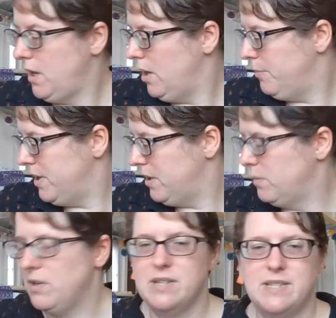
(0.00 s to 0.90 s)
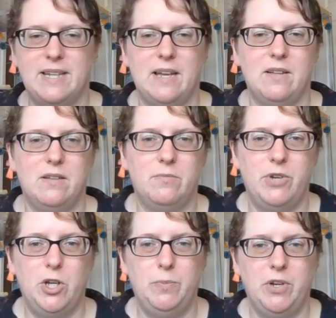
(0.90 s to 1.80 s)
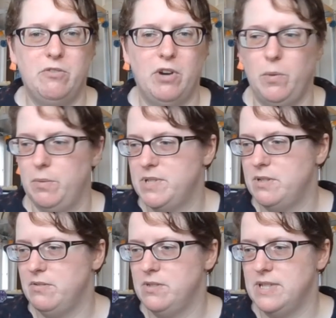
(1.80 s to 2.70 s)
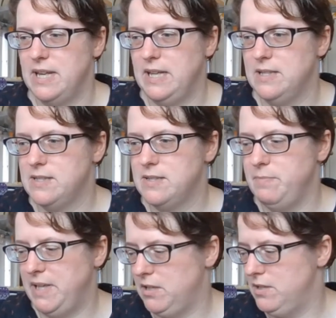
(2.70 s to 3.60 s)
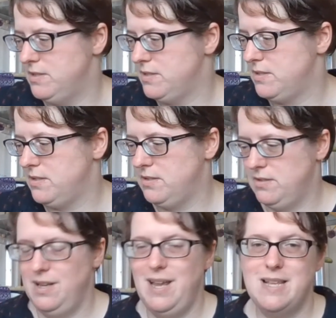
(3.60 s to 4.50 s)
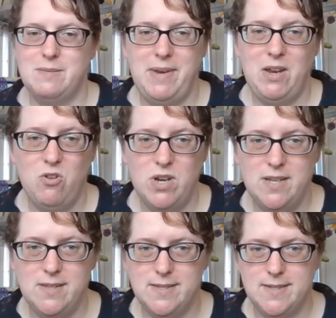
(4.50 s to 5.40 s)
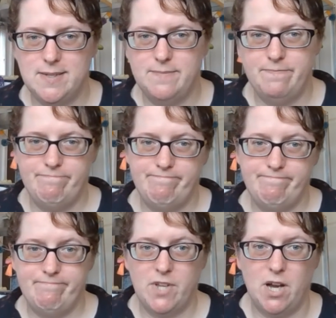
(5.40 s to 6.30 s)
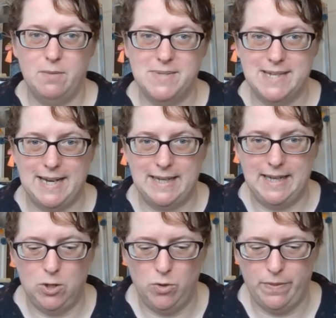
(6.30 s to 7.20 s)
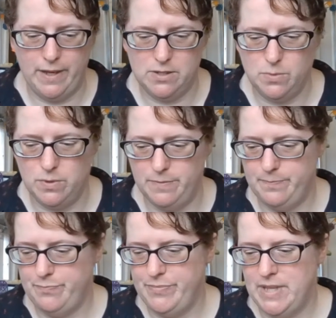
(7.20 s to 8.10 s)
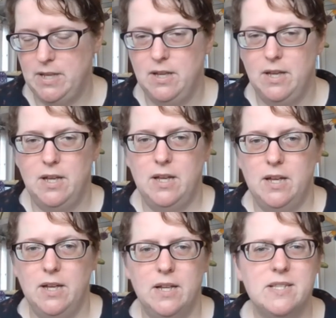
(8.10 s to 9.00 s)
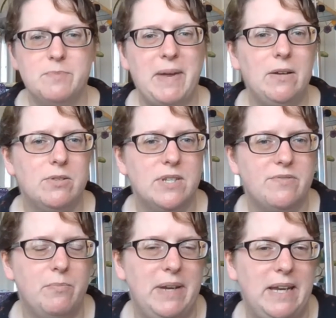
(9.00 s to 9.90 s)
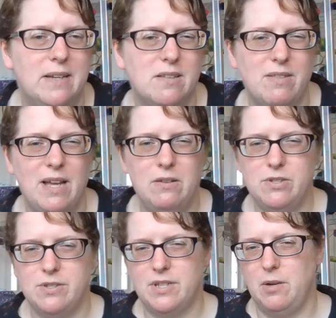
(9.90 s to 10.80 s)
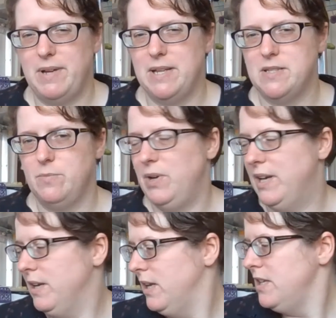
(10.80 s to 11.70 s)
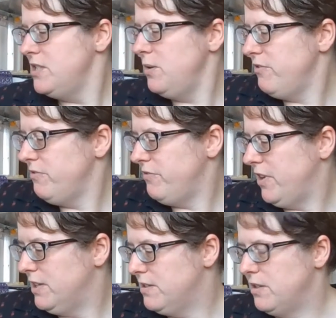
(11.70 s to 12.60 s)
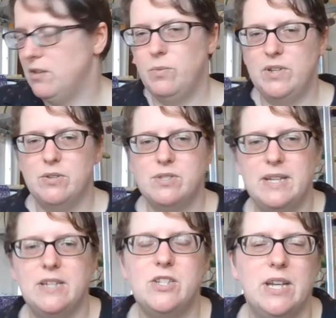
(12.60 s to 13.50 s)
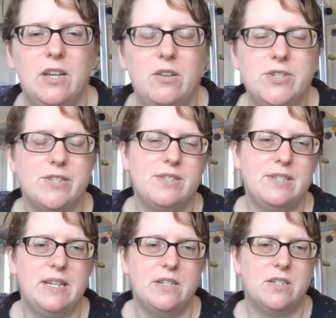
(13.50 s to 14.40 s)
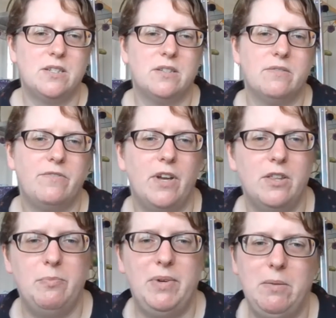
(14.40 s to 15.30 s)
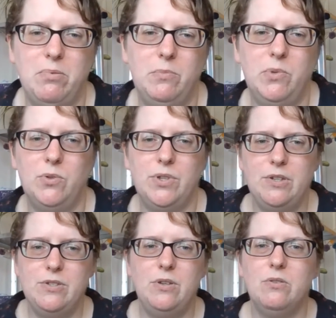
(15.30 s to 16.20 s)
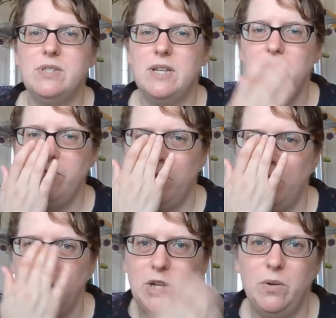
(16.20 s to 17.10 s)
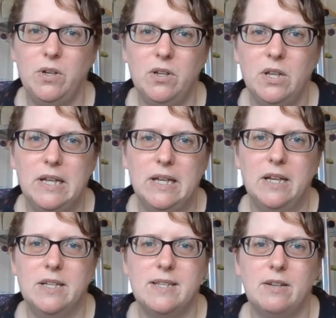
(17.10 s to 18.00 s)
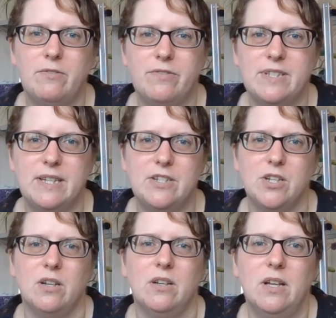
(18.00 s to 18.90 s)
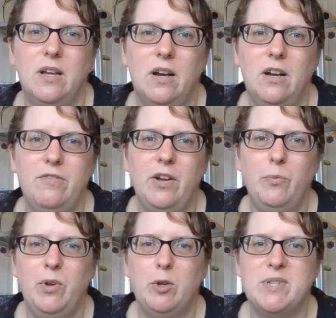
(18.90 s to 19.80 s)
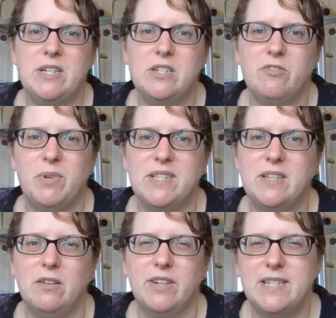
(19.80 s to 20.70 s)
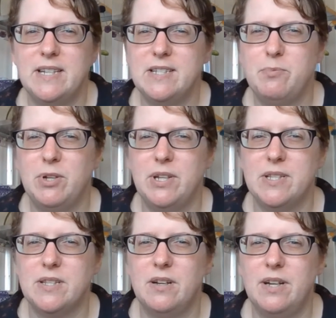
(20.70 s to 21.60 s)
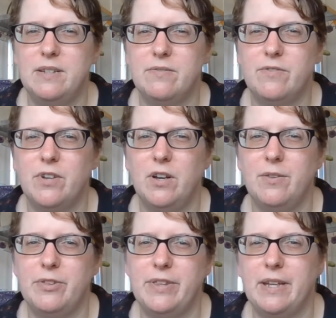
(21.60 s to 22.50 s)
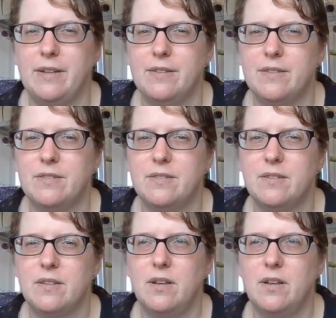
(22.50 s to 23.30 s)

and I would like to get Loom and Grow update, because let's be honest, I'm slacking on that one. And Spangled is for me, so that will just come as and when. Do ever find that when you're stitching, you just stitch for other people more than you do yourself, or are you a self-stitcher? I find when I'm stitching for myself, I tend to put it aside for other things,